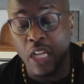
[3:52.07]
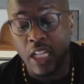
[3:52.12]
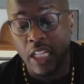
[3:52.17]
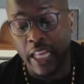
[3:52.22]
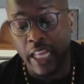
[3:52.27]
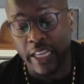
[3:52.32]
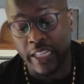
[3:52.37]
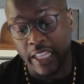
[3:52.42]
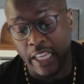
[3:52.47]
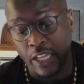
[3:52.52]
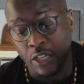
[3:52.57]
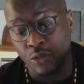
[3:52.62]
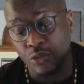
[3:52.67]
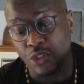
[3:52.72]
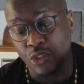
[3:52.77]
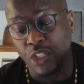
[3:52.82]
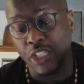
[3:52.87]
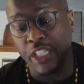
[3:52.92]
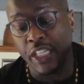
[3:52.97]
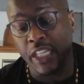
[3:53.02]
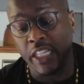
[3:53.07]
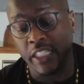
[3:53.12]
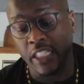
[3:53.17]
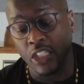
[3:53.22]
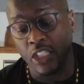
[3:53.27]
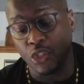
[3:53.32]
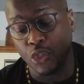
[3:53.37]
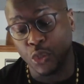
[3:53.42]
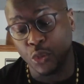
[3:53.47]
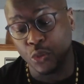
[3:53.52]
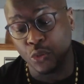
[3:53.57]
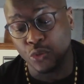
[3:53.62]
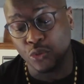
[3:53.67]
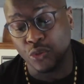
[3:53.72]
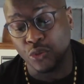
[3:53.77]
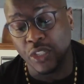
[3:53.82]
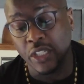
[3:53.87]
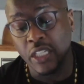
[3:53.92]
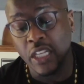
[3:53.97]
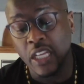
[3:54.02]
like elderly and then
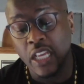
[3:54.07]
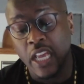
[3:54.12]
children,